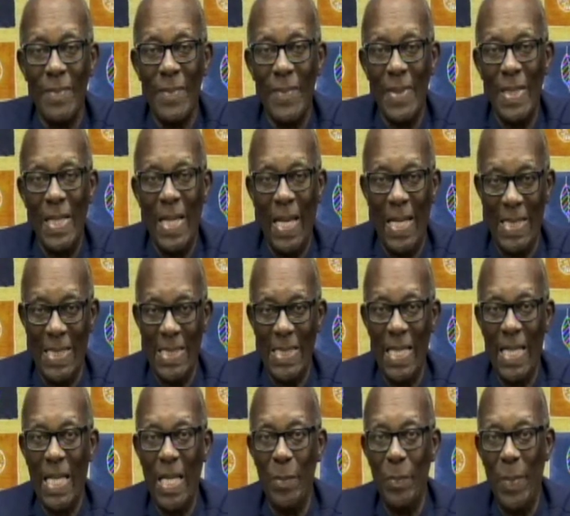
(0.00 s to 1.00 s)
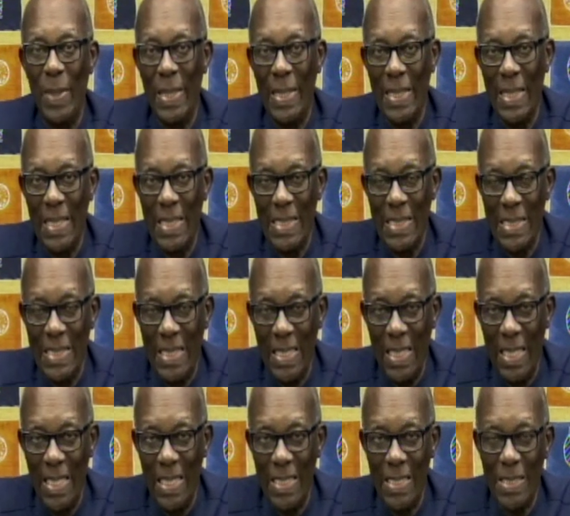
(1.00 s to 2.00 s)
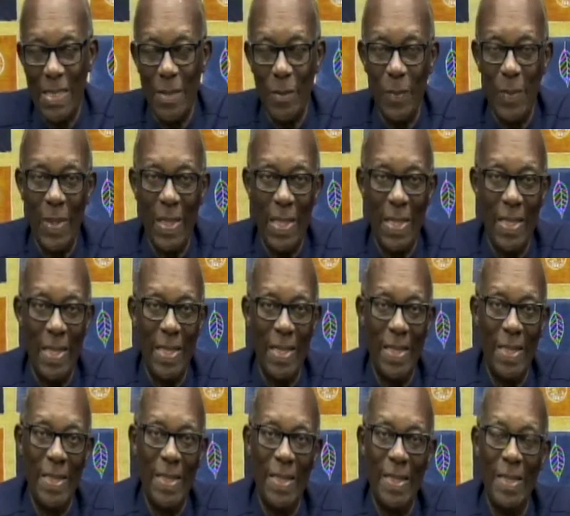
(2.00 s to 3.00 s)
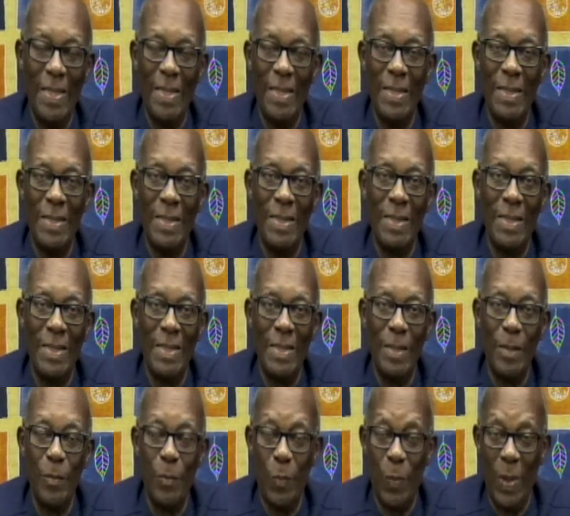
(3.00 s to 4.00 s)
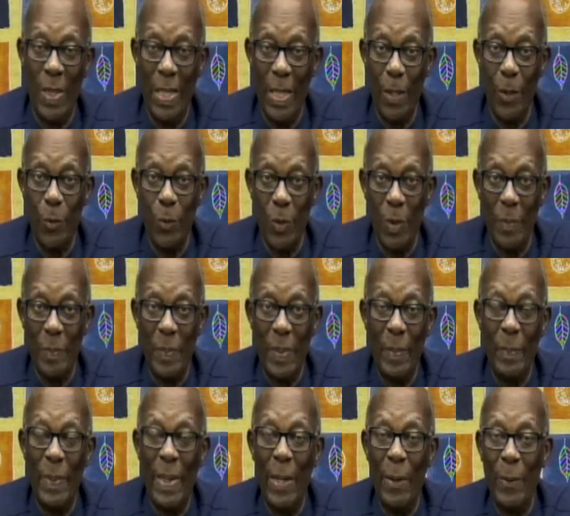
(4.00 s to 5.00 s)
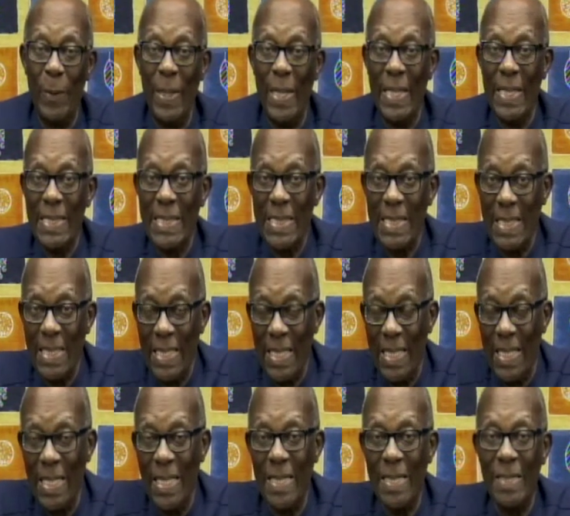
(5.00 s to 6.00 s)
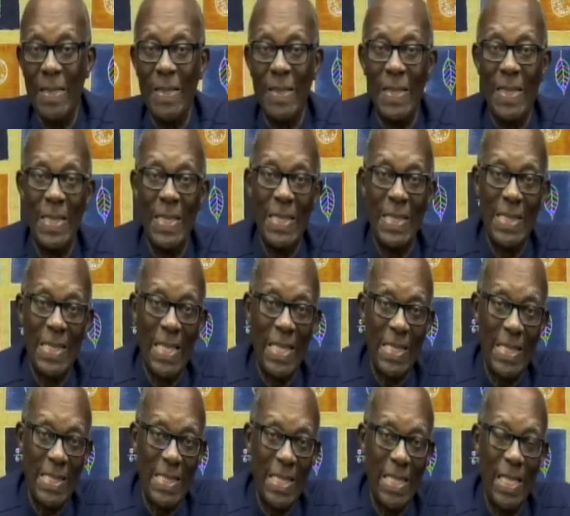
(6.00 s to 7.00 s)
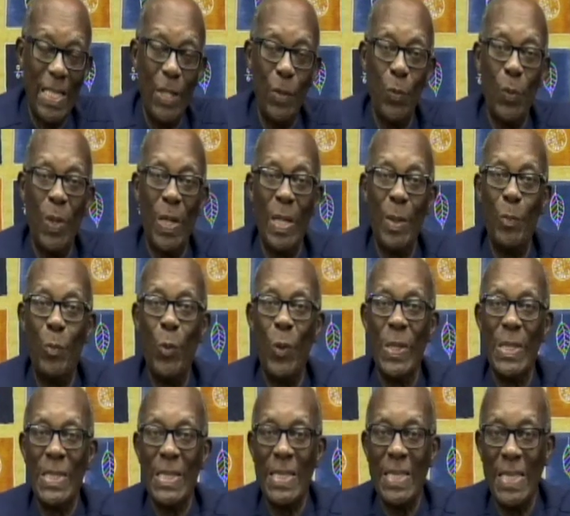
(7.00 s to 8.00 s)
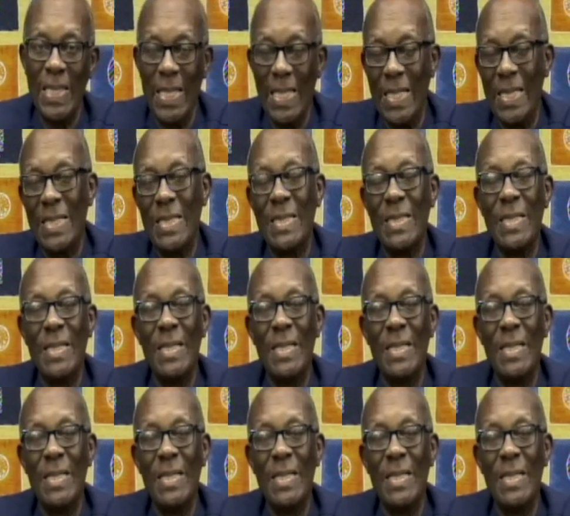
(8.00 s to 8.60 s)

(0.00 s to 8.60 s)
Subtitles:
Land settlement estates. We had where I grew up, the Barley Estate, the Curtains Estate, the Wallabo Estate,